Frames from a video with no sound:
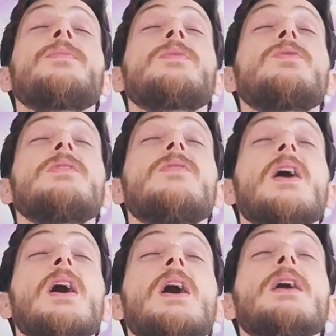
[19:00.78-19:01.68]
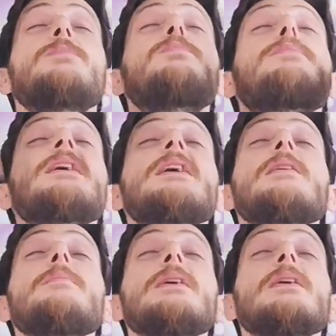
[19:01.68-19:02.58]
to divine,
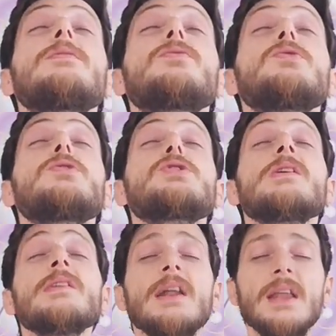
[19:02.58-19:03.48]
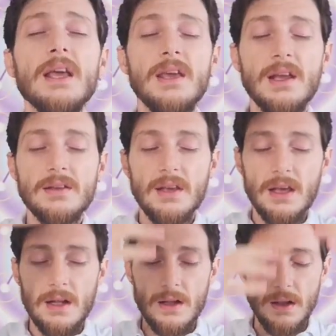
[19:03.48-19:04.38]
beaming through your channel, and again
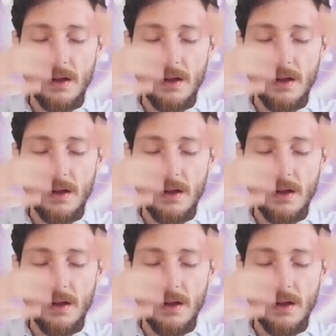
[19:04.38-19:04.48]
exhale